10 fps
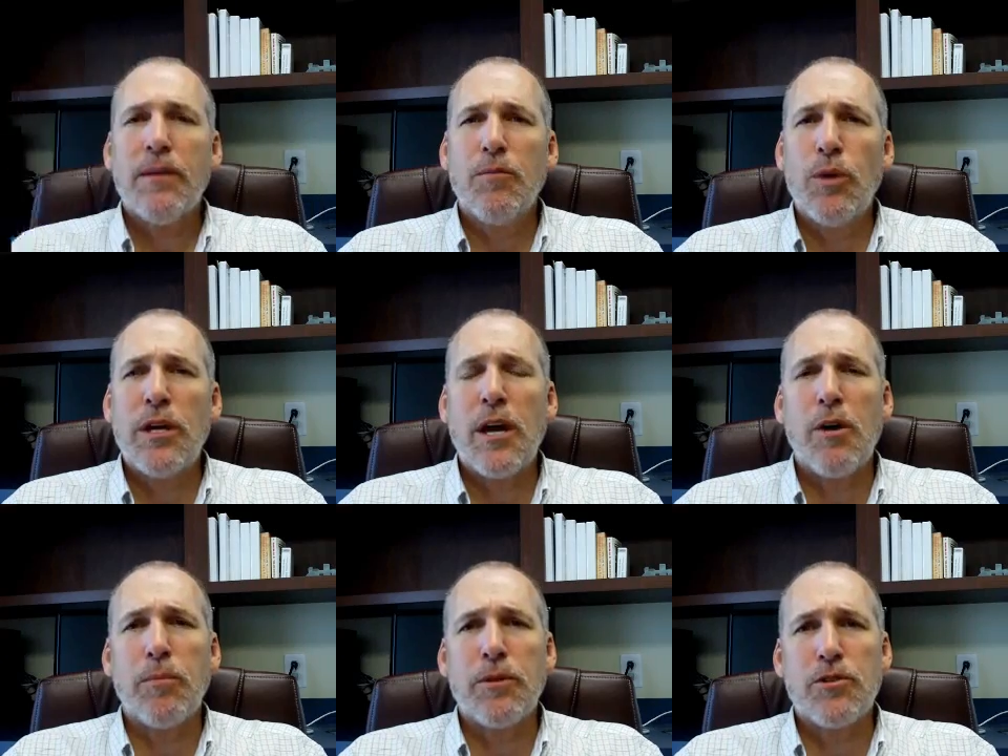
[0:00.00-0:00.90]
We
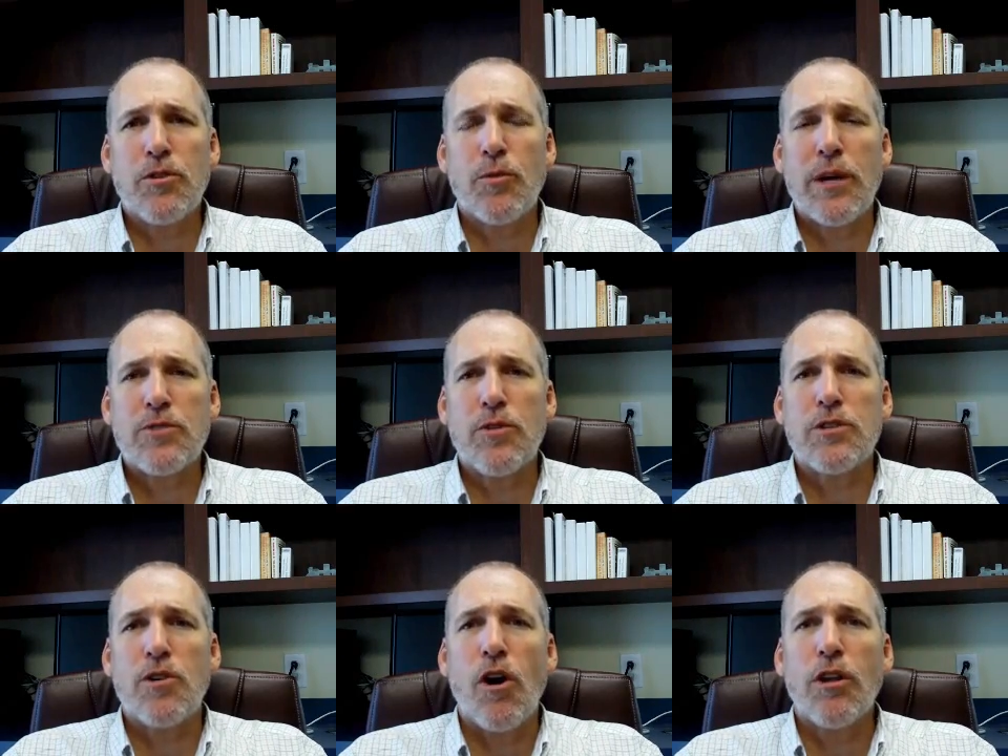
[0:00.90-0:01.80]
help insure
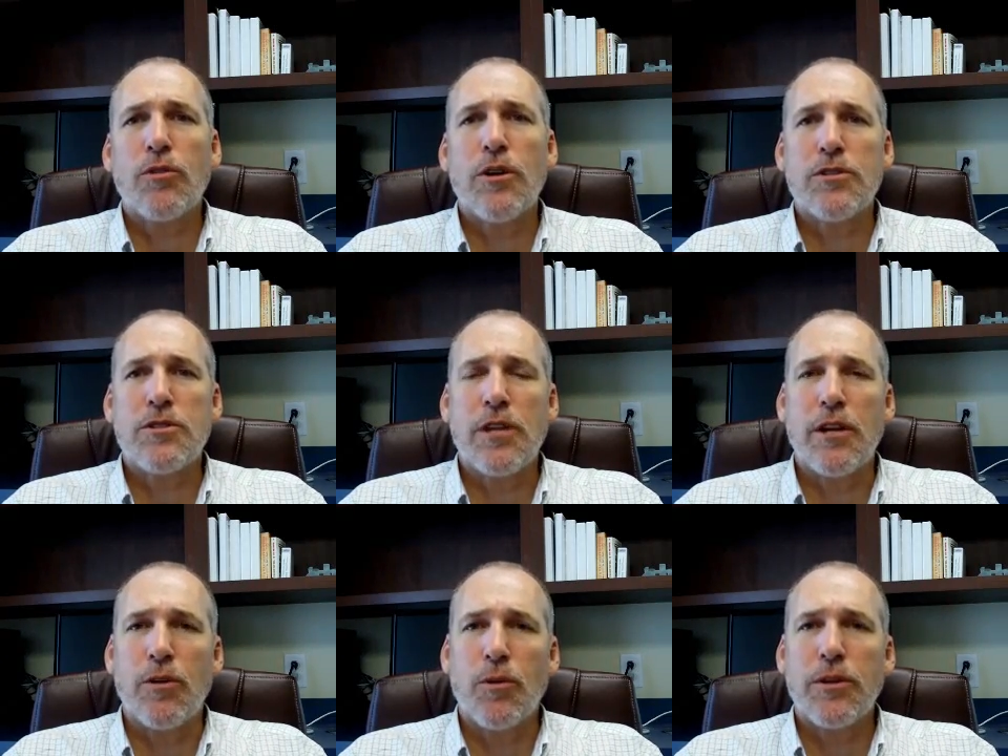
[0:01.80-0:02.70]
restaurants all across the state
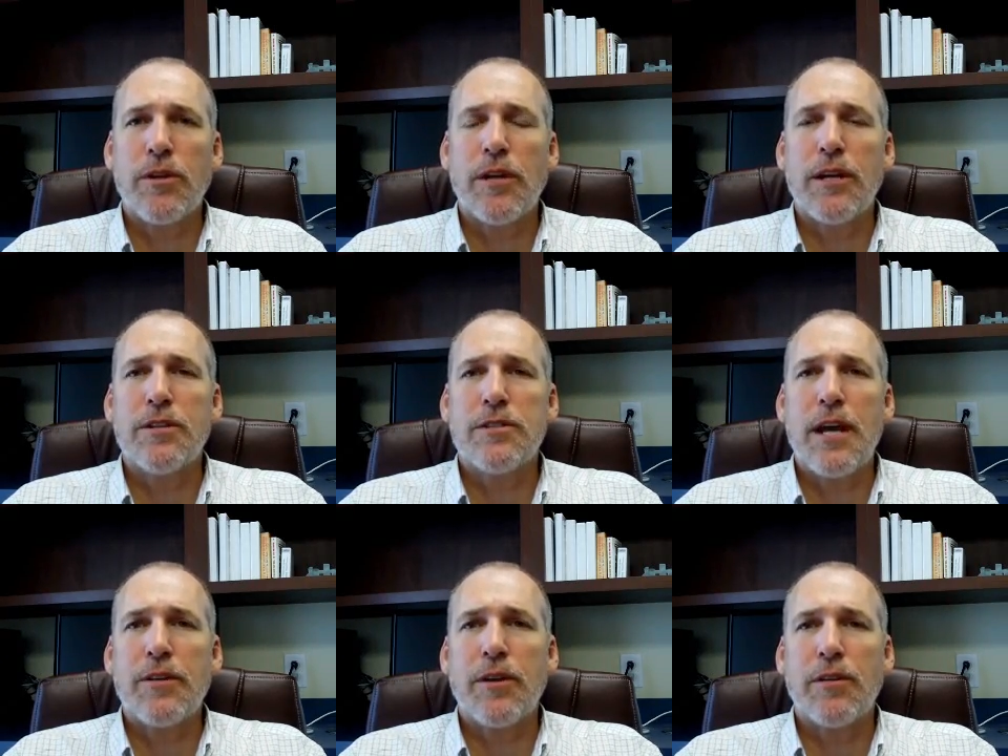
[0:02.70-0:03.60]
of North Carolina and
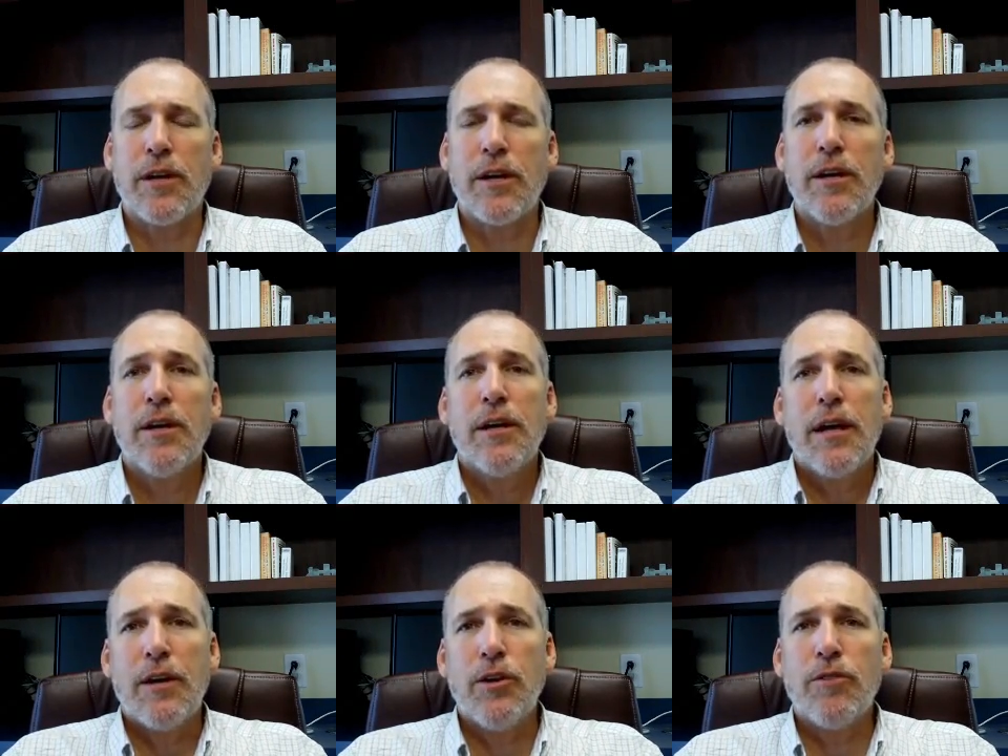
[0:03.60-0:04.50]
South Carolina,
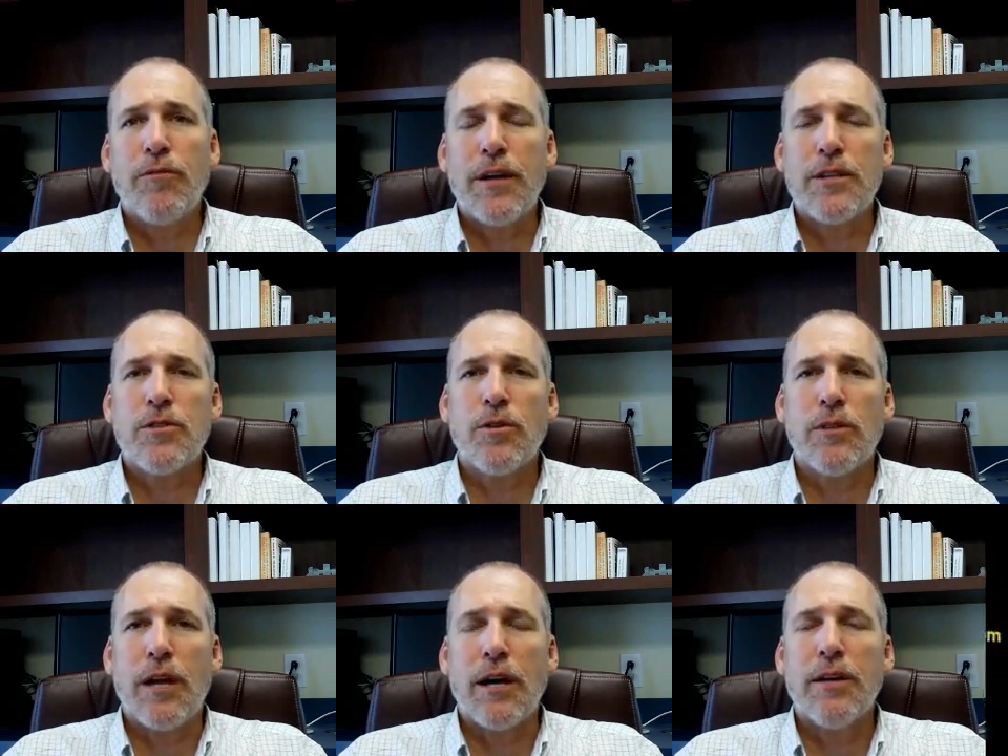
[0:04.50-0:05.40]
and you can find us
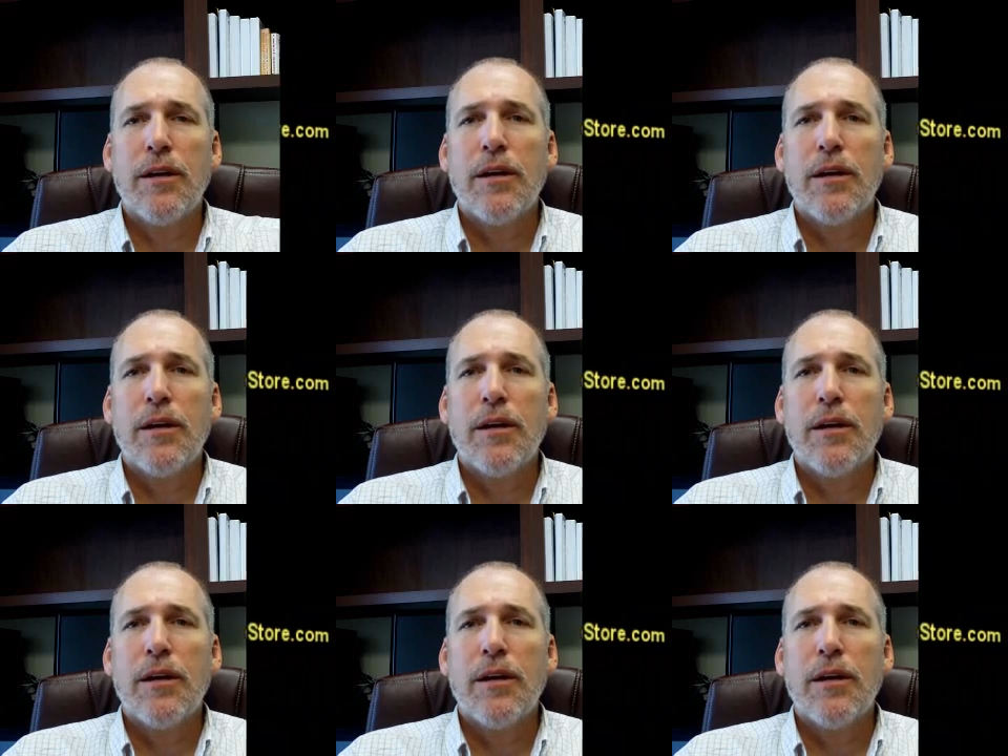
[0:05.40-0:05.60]
online